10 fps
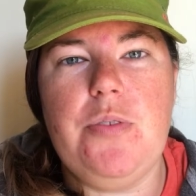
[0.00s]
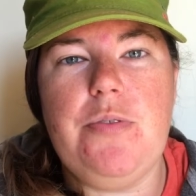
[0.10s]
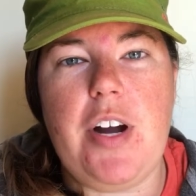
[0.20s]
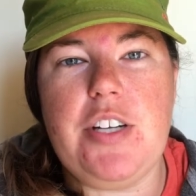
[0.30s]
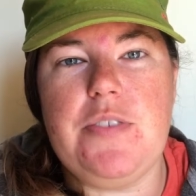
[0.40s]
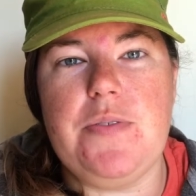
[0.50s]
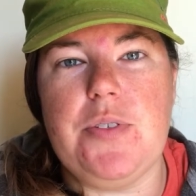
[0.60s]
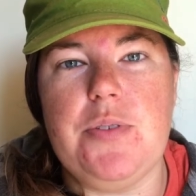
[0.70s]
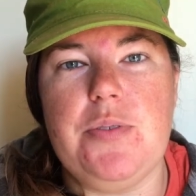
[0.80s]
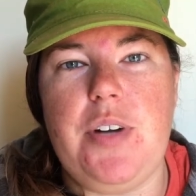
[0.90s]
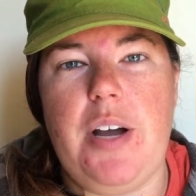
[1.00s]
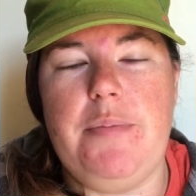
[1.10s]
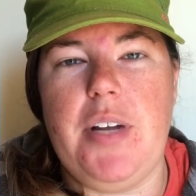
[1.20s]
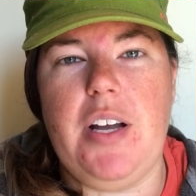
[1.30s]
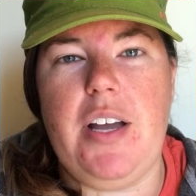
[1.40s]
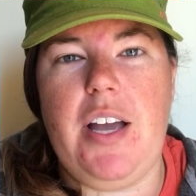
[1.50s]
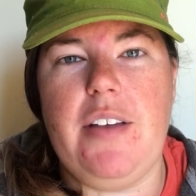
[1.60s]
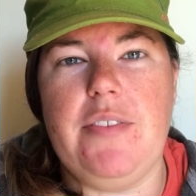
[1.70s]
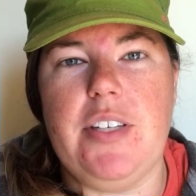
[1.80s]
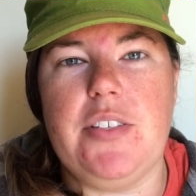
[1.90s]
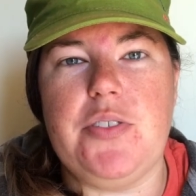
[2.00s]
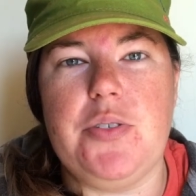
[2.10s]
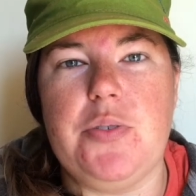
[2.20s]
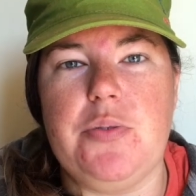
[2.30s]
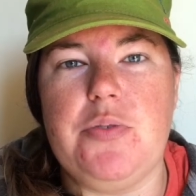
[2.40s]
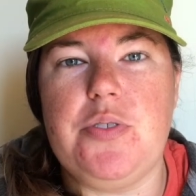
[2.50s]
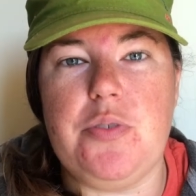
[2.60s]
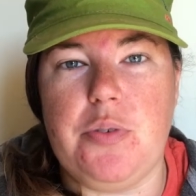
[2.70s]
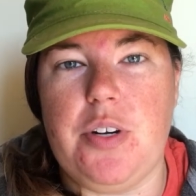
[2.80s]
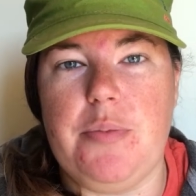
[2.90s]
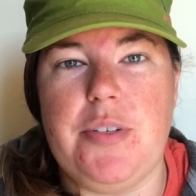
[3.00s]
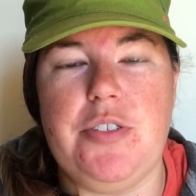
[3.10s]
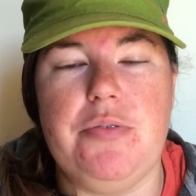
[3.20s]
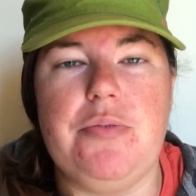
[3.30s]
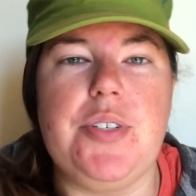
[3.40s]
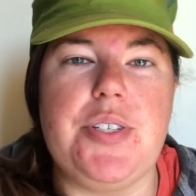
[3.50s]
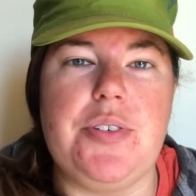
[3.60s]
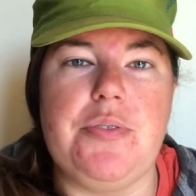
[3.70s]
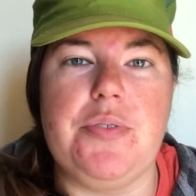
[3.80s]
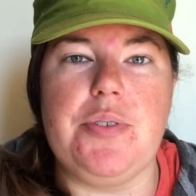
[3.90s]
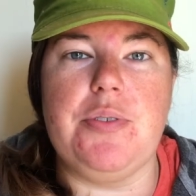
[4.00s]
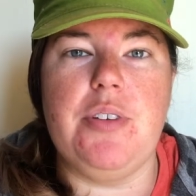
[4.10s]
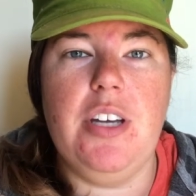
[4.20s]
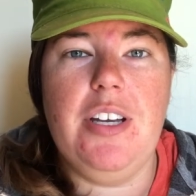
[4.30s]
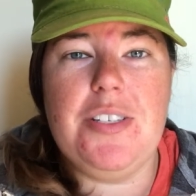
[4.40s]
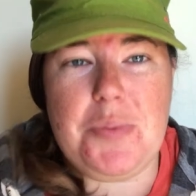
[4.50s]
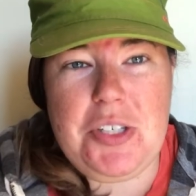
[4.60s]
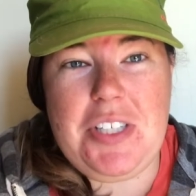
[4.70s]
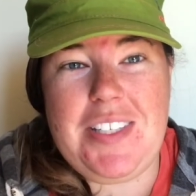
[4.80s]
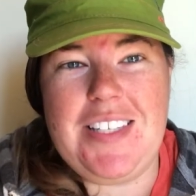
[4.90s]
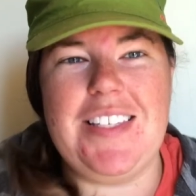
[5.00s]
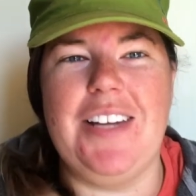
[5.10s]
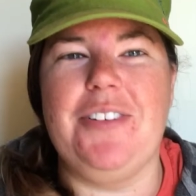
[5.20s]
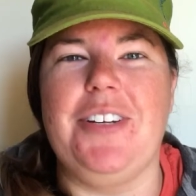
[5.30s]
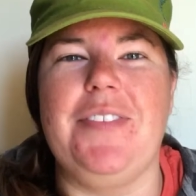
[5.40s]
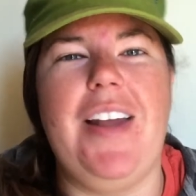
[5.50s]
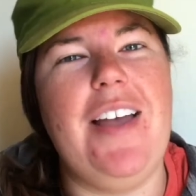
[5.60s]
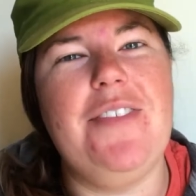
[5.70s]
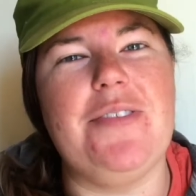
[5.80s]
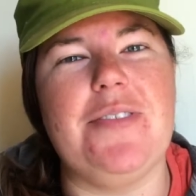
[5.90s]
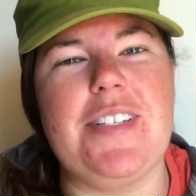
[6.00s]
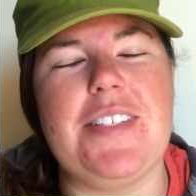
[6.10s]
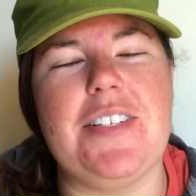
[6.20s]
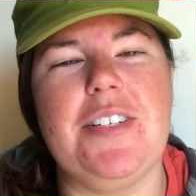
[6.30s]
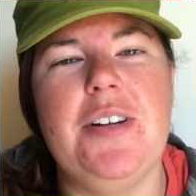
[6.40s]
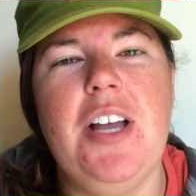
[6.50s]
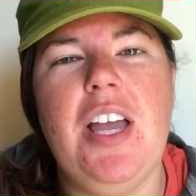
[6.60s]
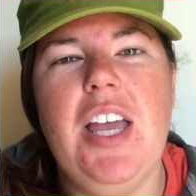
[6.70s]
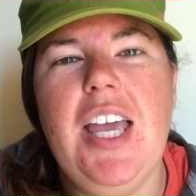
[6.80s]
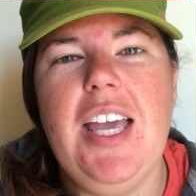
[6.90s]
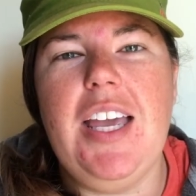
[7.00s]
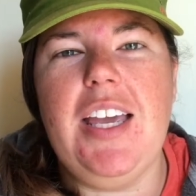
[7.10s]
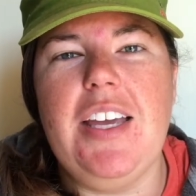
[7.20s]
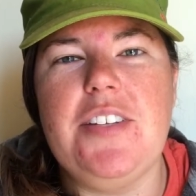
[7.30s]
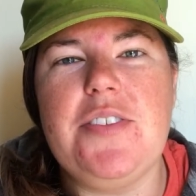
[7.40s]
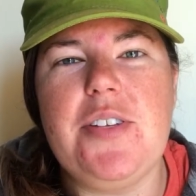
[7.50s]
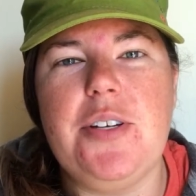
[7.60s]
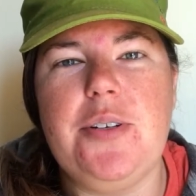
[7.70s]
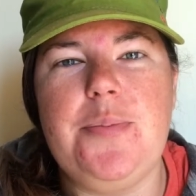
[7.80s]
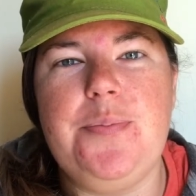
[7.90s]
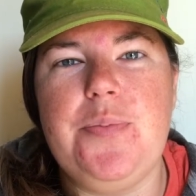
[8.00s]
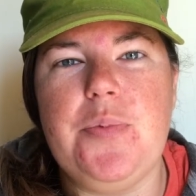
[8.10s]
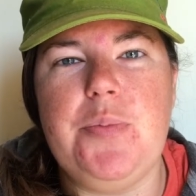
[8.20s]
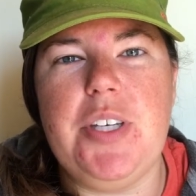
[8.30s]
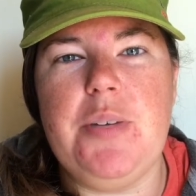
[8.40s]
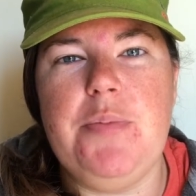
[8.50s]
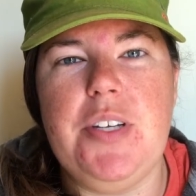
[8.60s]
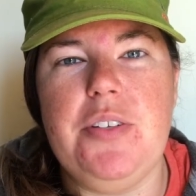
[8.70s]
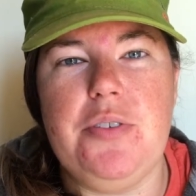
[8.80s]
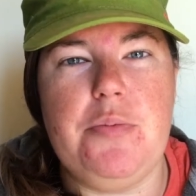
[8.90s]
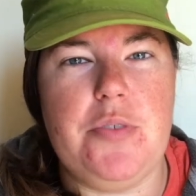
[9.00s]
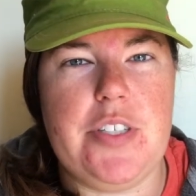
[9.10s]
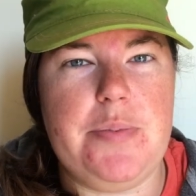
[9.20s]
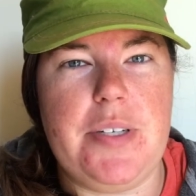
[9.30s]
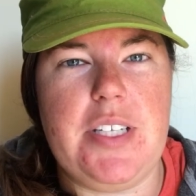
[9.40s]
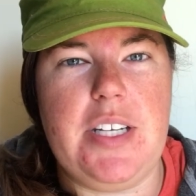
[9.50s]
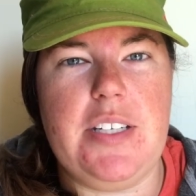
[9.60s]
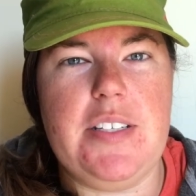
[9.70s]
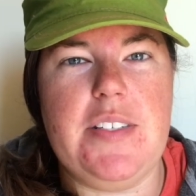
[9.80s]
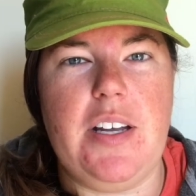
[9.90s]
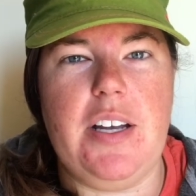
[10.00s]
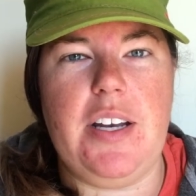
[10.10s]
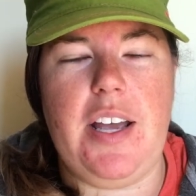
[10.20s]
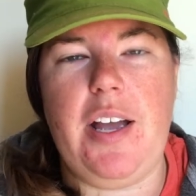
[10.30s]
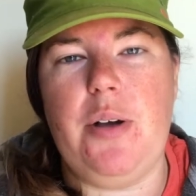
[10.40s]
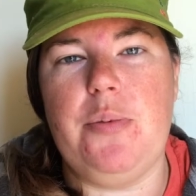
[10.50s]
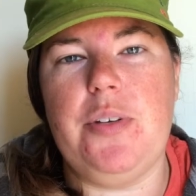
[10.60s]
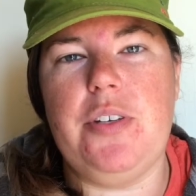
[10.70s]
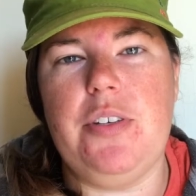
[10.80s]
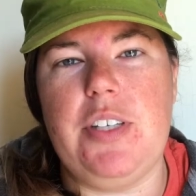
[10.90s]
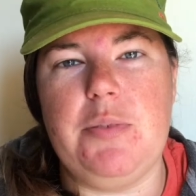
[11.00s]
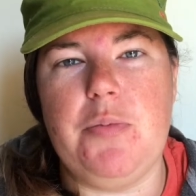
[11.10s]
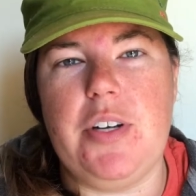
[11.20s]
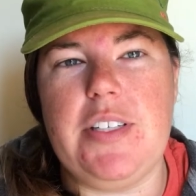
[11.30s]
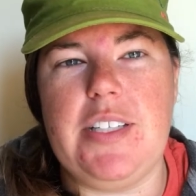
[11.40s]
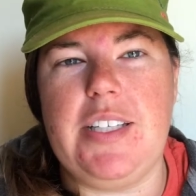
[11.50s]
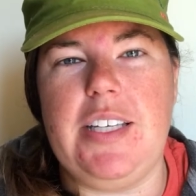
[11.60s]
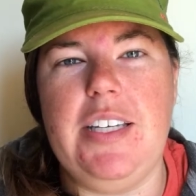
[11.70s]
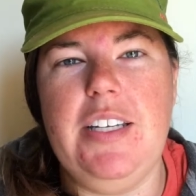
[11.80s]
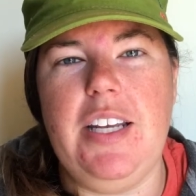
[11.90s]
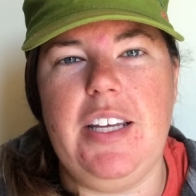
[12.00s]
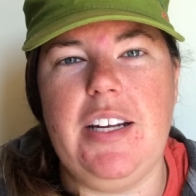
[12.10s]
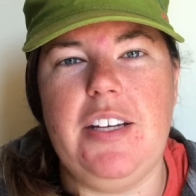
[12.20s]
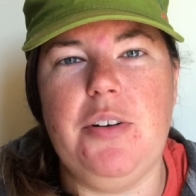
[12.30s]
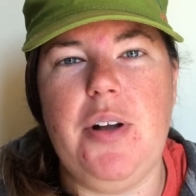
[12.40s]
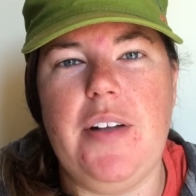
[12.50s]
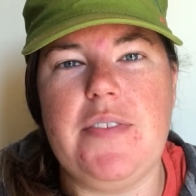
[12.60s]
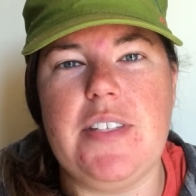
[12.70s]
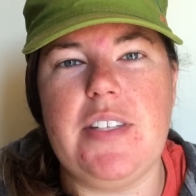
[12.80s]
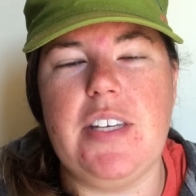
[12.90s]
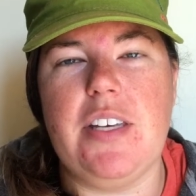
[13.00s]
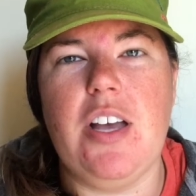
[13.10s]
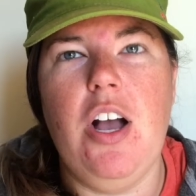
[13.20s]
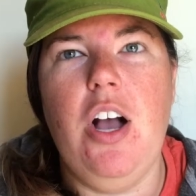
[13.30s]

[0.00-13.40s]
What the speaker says: fresh food. I'm not having to store a bunch of freezer food, especially since I don't even have a freezer. And so we can be a little more spontaneous on how we want to eat, and I don't have to think